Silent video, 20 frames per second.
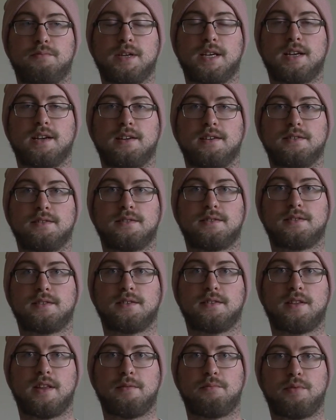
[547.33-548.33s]
because
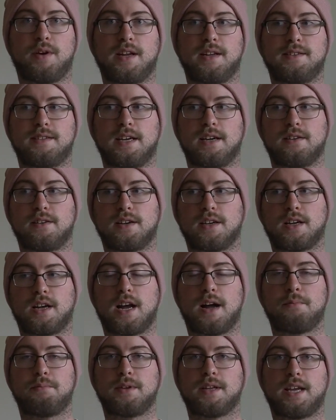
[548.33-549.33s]
they break down
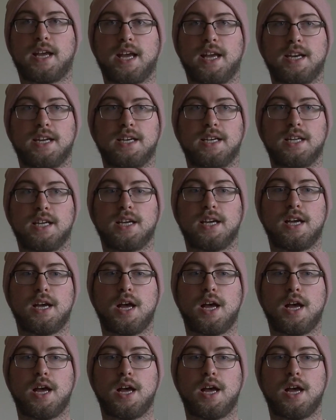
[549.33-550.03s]
complicated